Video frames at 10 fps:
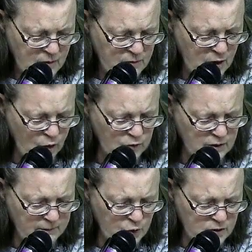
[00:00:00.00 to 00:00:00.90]
Behold,
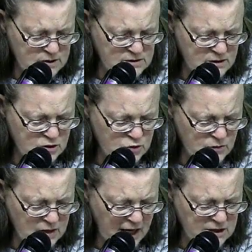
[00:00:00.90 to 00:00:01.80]
I am going to send you
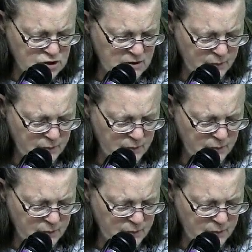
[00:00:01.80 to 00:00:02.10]
Elijah the